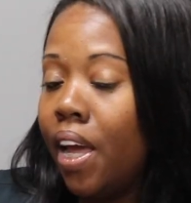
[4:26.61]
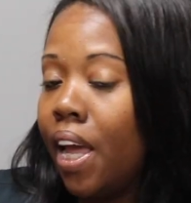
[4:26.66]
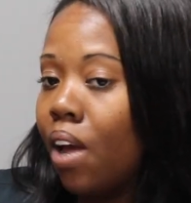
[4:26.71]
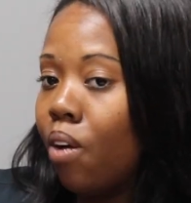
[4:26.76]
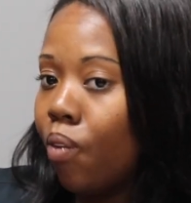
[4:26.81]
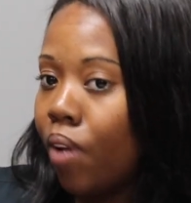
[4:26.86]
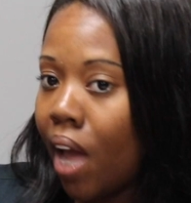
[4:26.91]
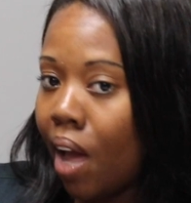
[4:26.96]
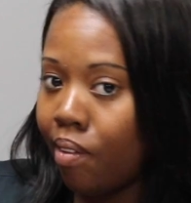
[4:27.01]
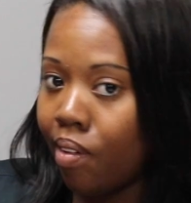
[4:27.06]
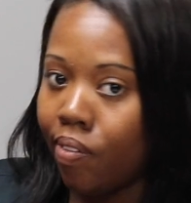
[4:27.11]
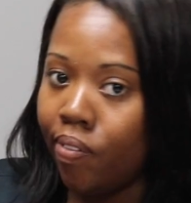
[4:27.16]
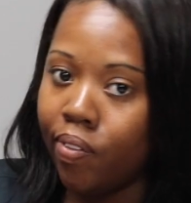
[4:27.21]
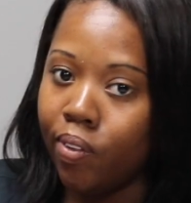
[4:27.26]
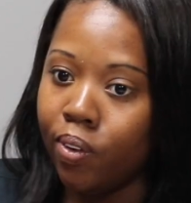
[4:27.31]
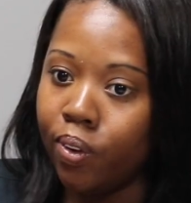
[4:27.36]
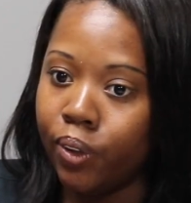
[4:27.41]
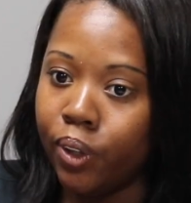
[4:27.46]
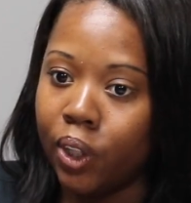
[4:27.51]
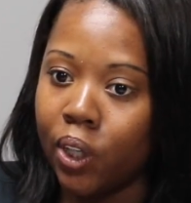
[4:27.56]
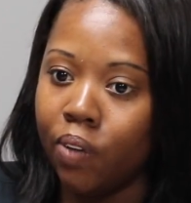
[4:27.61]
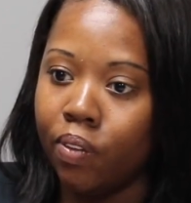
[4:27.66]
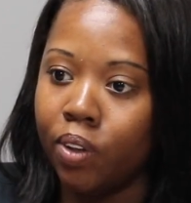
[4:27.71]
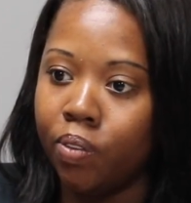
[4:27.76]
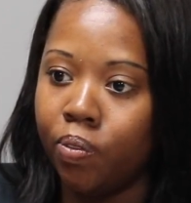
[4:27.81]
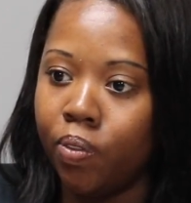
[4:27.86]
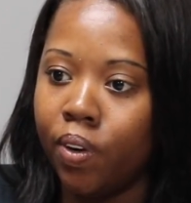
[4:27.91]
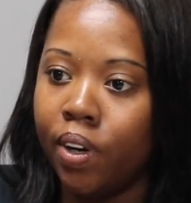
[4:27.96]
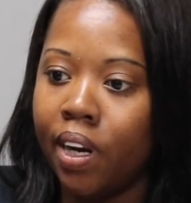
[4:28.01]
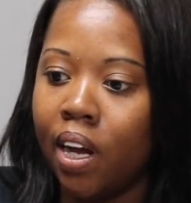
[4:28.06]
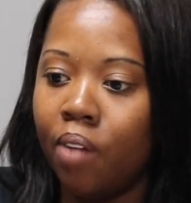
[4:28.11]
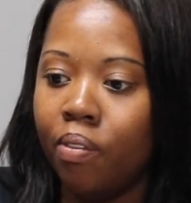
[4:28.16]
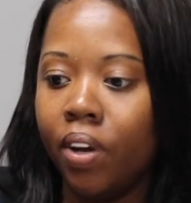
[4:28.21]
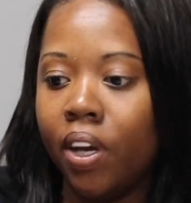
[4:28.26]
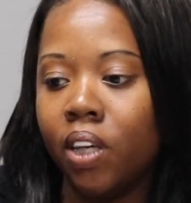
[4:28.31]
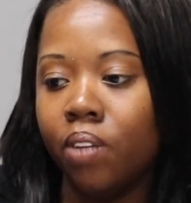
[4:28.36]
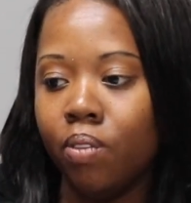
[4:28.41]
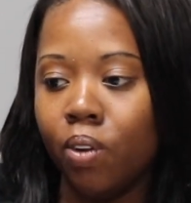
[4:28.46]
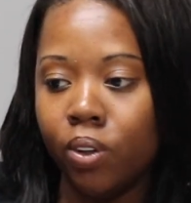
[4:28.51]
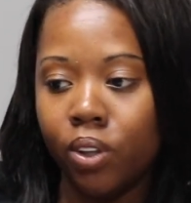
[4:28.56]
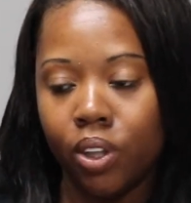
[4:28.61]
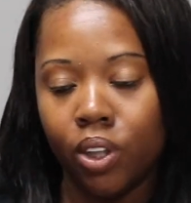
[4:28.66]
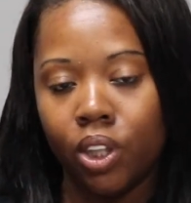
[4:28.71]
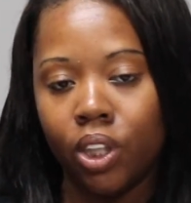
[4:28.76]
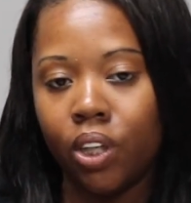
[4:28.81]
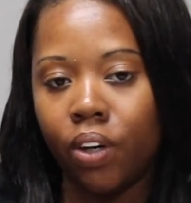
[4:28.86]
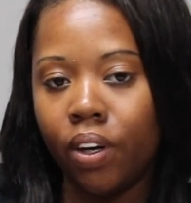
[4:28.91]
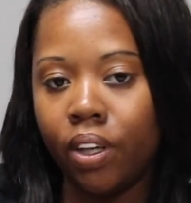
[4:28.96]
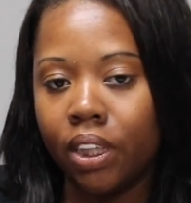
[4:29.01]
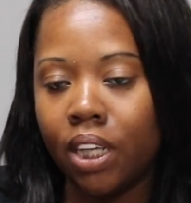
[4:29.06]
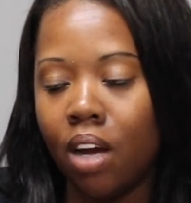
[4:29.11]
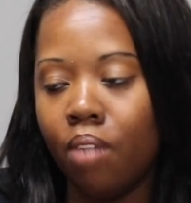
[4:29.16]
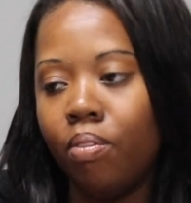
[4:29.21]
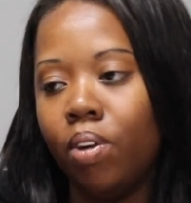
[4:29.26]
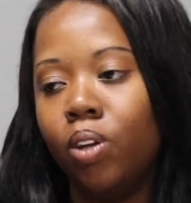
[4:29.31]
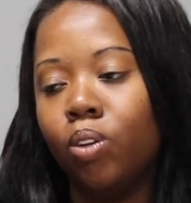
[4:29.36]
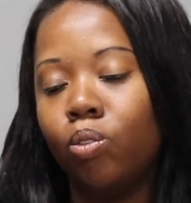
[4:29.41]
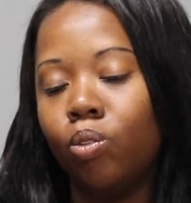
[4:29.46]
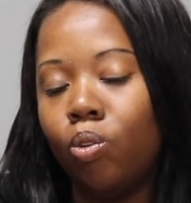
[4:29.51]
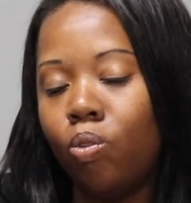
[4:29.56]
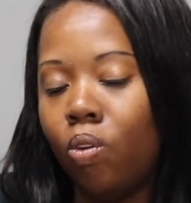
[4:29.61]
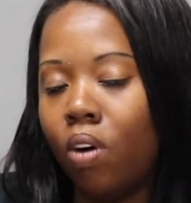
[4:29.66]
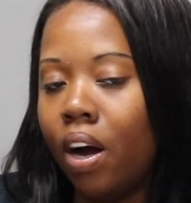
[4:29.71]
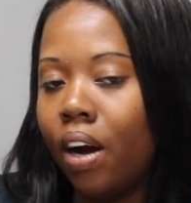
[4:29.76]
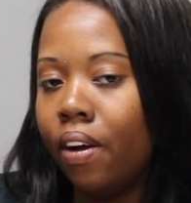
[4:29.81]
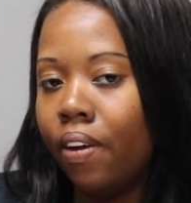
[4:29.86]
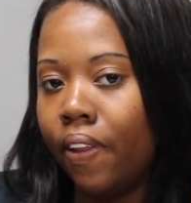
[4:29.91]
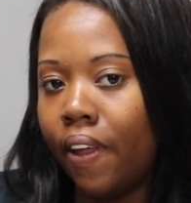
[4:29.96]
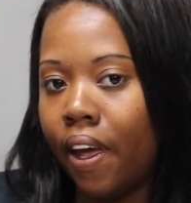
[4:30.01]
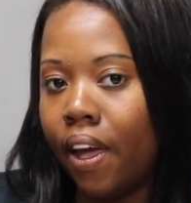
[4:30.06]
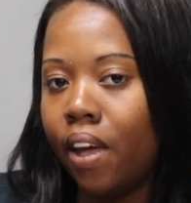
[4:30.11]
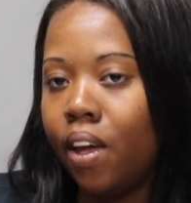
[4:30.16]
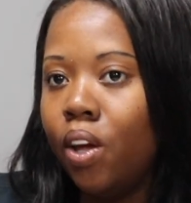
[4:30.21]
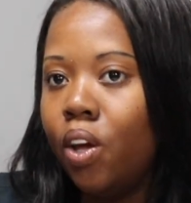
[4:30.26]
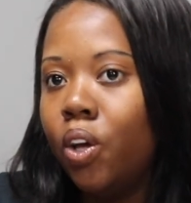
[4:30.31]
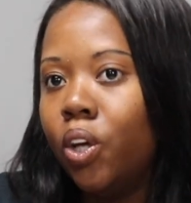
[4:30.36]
and we have a full service printout because most insurance companies require that.